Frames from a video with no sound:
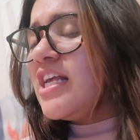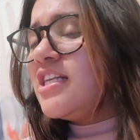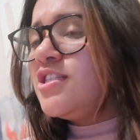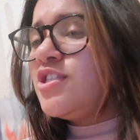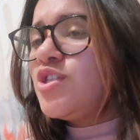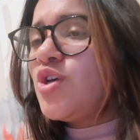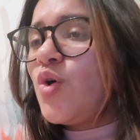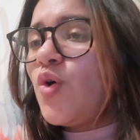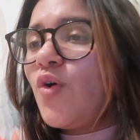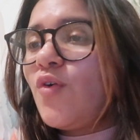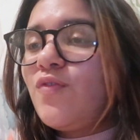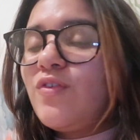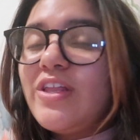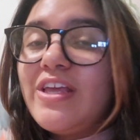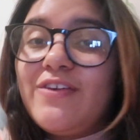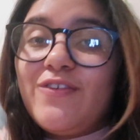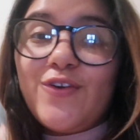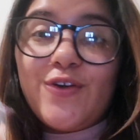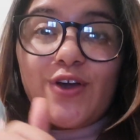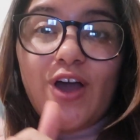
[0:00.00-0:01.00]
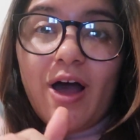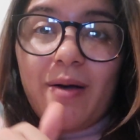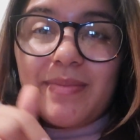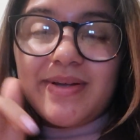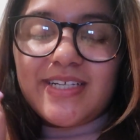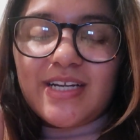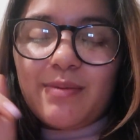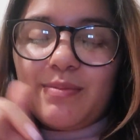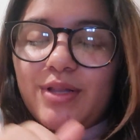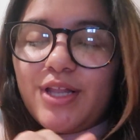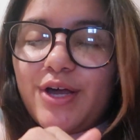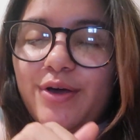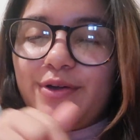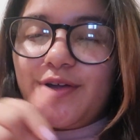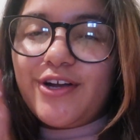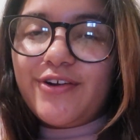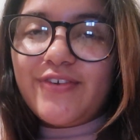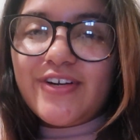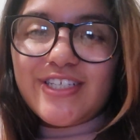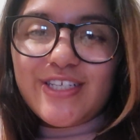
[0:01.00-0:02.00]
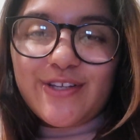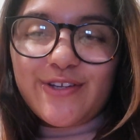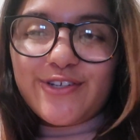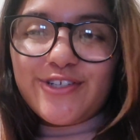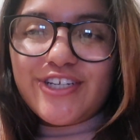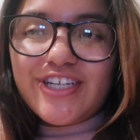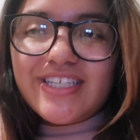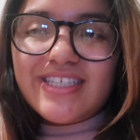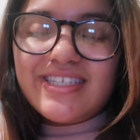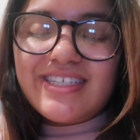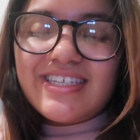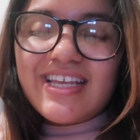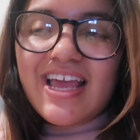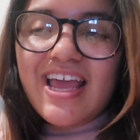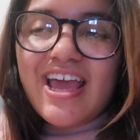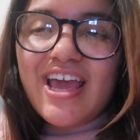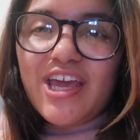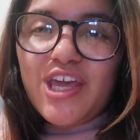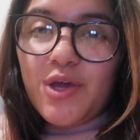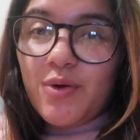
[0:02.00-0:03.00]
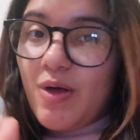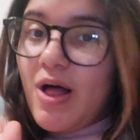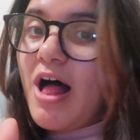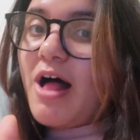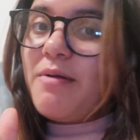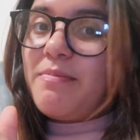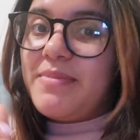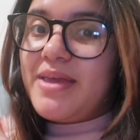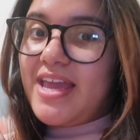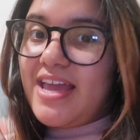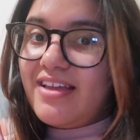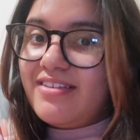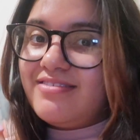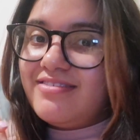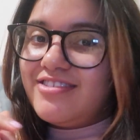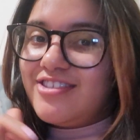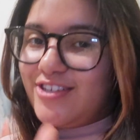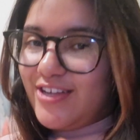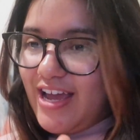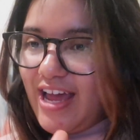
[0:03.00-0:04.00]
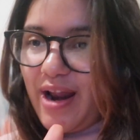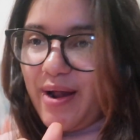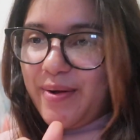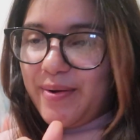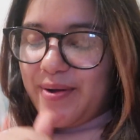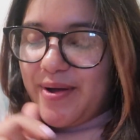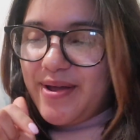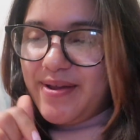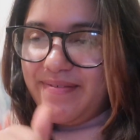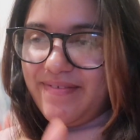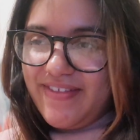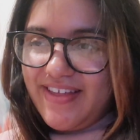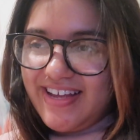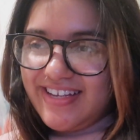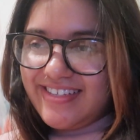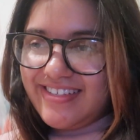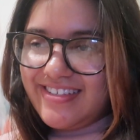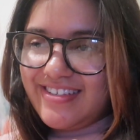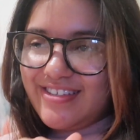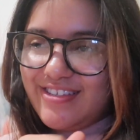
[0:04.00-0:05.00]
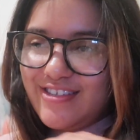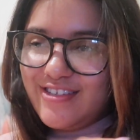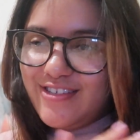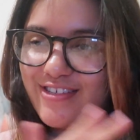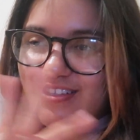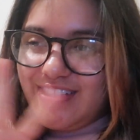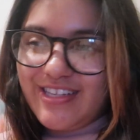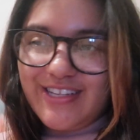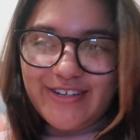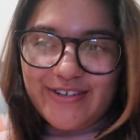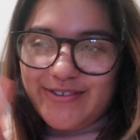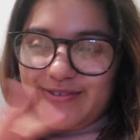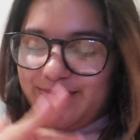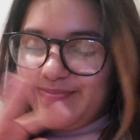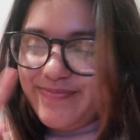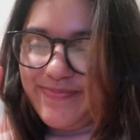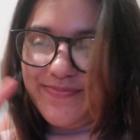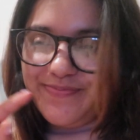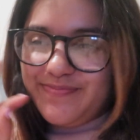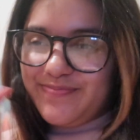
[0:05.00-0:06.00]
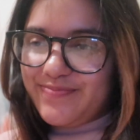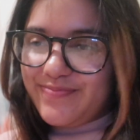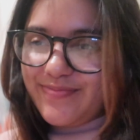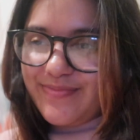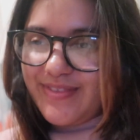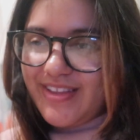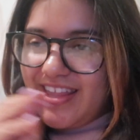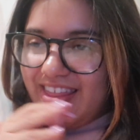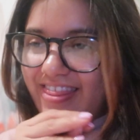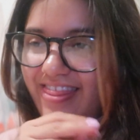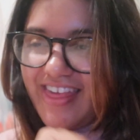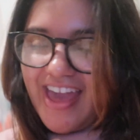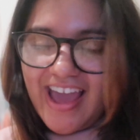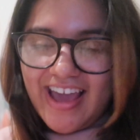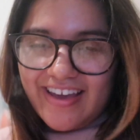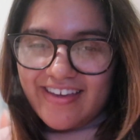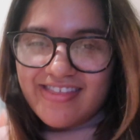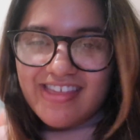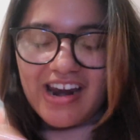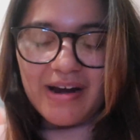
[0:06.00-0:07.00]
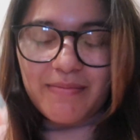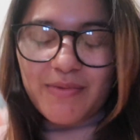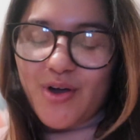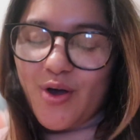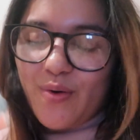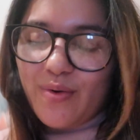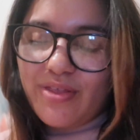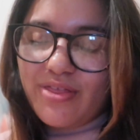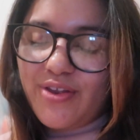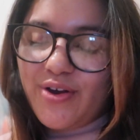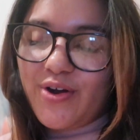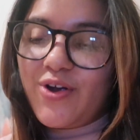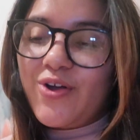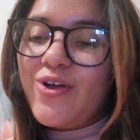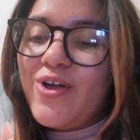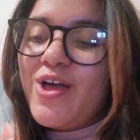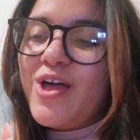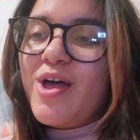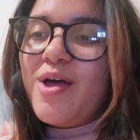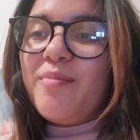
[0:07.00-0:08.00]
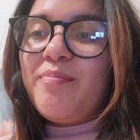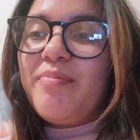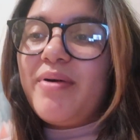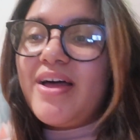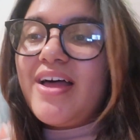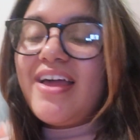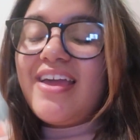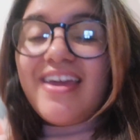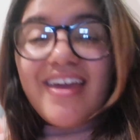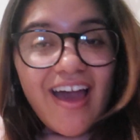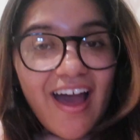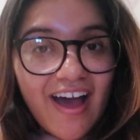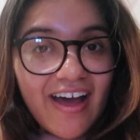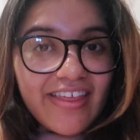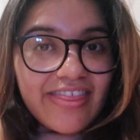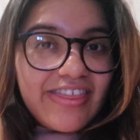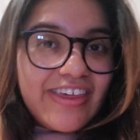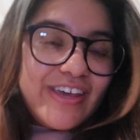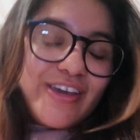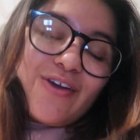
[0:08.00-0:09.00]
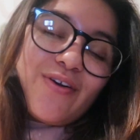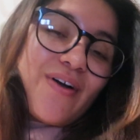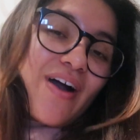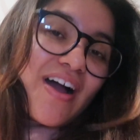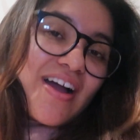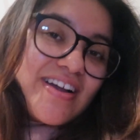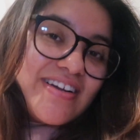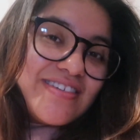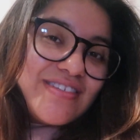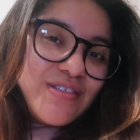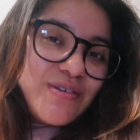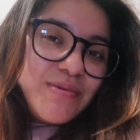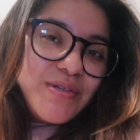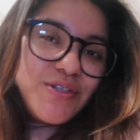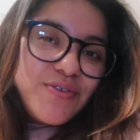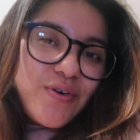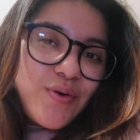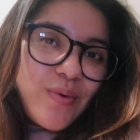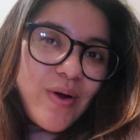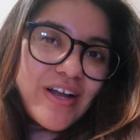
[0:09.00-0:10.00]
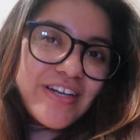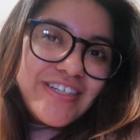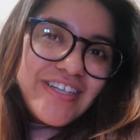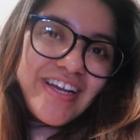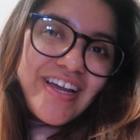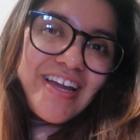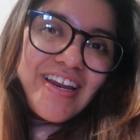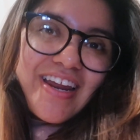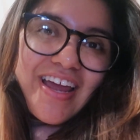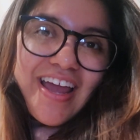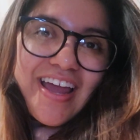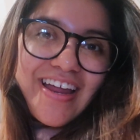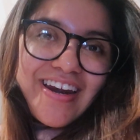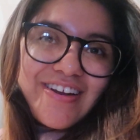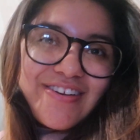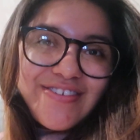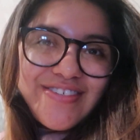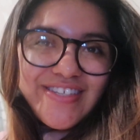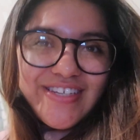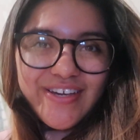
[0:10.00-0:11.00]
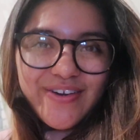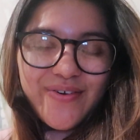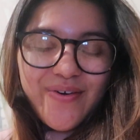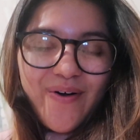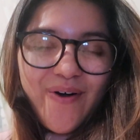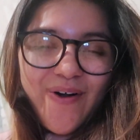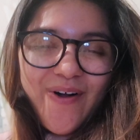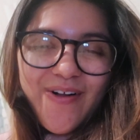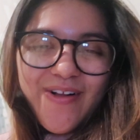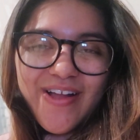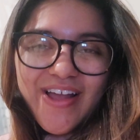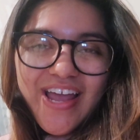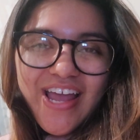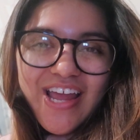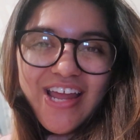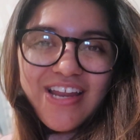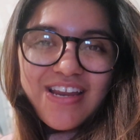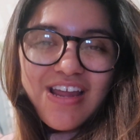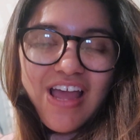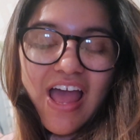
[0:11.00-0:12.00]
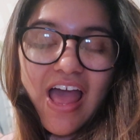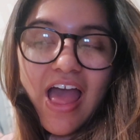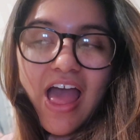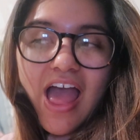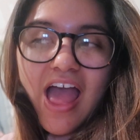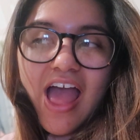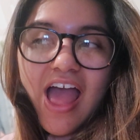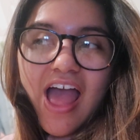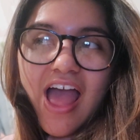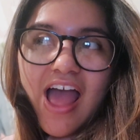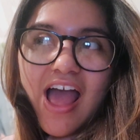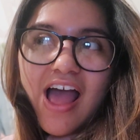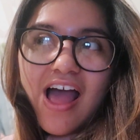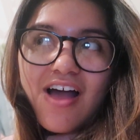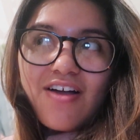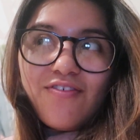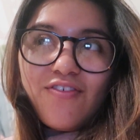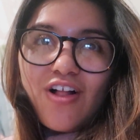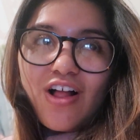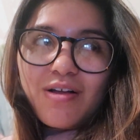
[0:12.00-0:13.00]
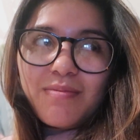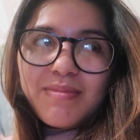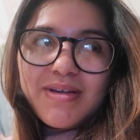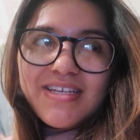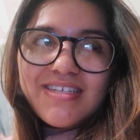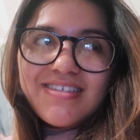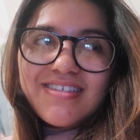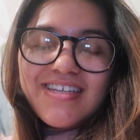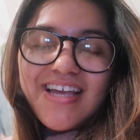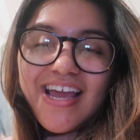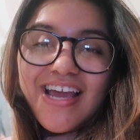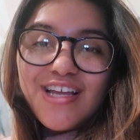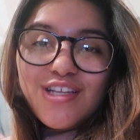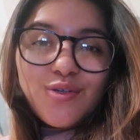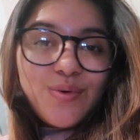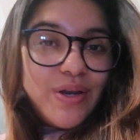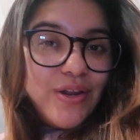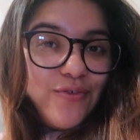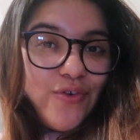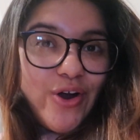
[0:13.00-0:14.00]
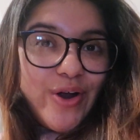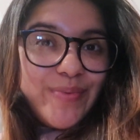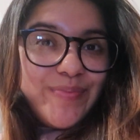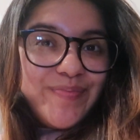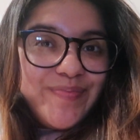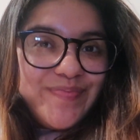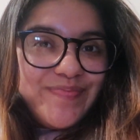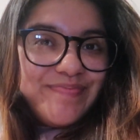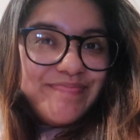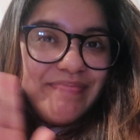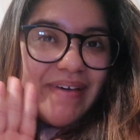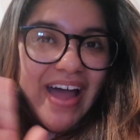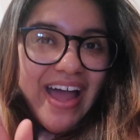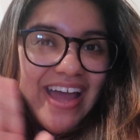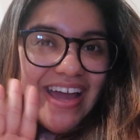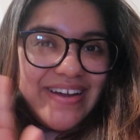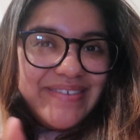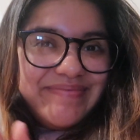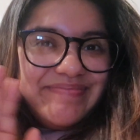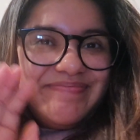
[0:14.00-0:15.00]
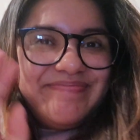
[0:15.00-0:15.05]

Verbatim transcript: So hopefully if you comment down below your resolutions, you'll help me to get out, out of this little thing that I'm going through. But yeah, thank you guys so much for watching and I'll see you all in Vlogmas Day 24. Bye!